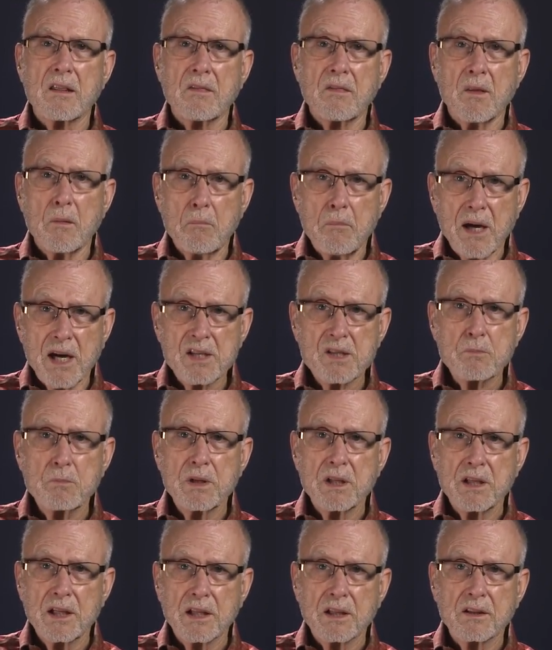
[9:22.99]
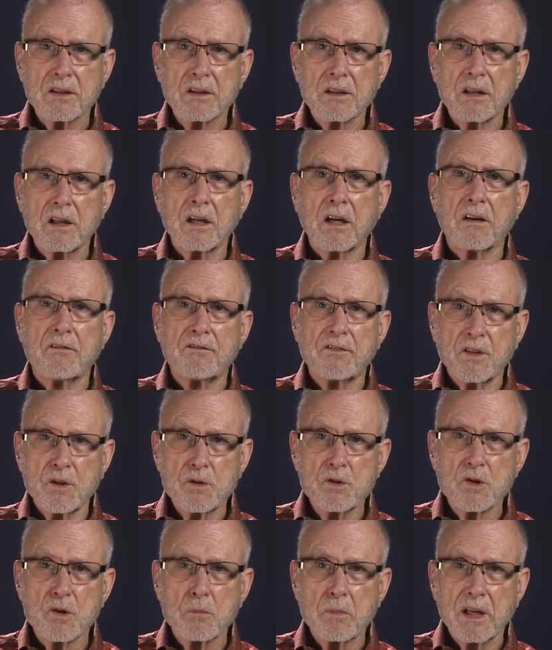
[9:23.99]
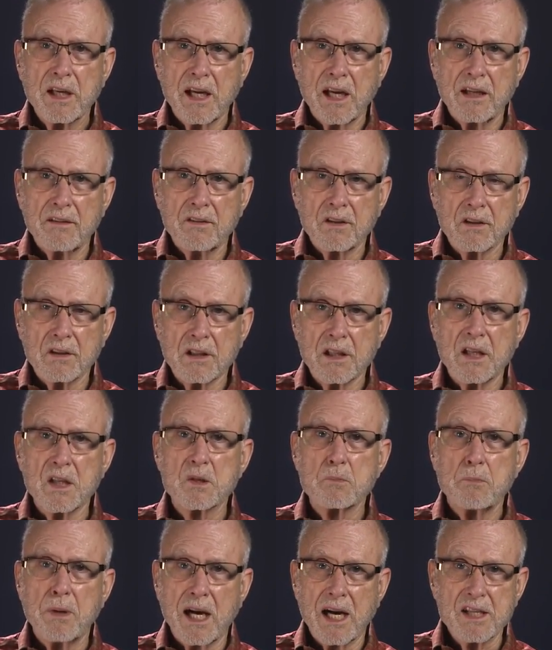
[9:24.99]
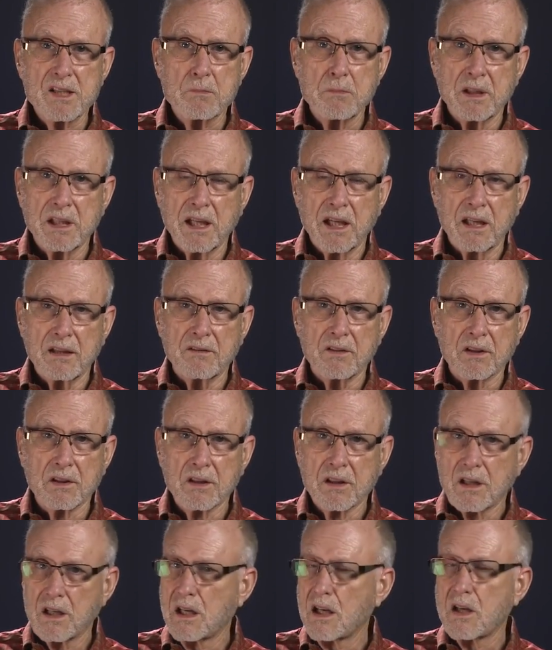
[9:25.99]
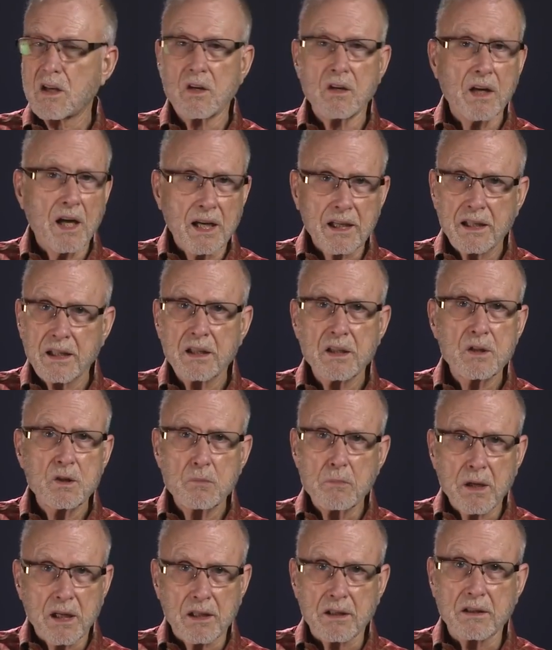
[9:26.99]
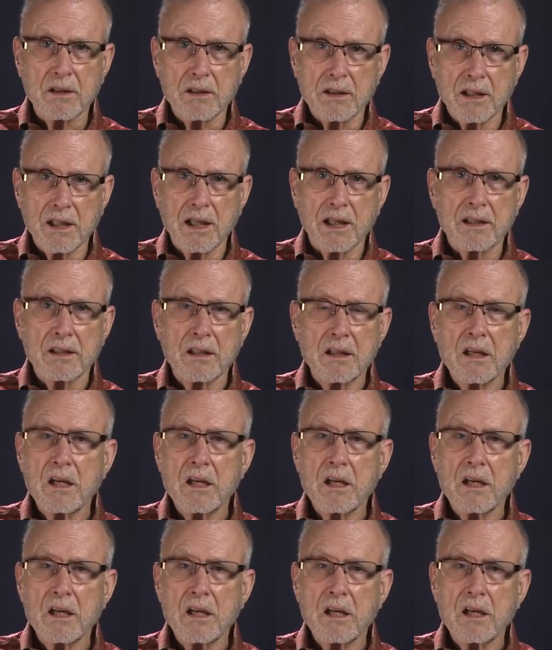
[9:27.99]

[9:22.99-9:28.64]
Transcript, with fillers: The best predictor of future behavior is past behavior. You're not going to do better than that.